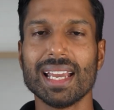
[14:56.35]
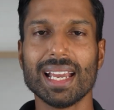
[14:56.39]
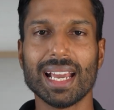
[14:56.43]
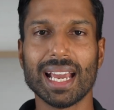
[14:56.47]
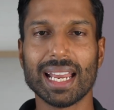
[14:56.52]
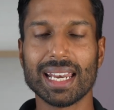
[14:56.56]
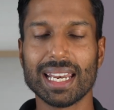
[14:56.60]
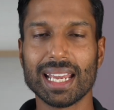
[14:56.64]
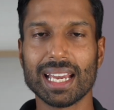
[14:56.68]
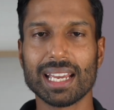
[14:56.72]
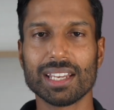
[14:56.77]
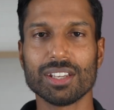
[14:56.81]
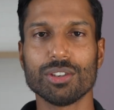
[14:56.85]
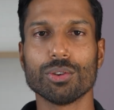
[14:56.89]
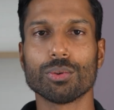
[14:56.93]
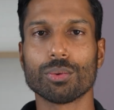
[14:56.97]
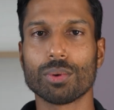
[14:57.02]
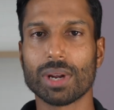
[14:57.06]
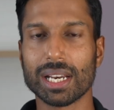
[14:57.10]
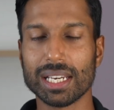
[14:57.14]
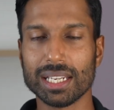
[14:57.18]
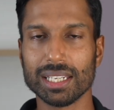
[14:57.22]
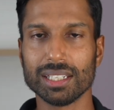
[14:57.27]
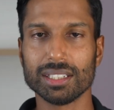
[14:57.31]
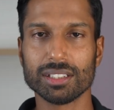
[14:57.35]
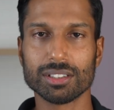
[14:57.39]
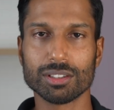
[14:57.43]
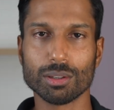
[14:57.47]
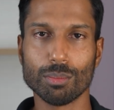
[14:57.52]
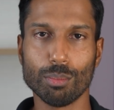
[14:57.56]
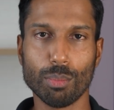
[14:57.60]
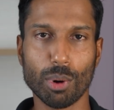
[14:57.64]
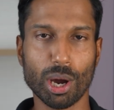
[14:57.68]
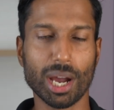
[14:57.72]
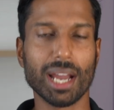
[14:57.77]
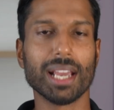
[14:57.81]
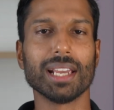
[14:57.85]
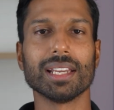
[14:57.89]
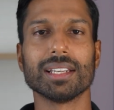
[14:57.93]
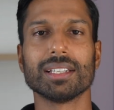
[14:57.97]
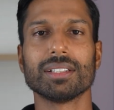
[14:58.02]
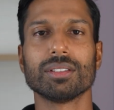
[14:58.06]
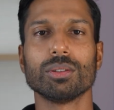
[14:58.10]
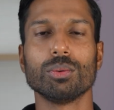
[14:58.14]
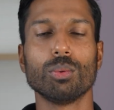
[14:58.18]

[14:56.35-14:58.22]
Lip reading: and now you're ready to buy it.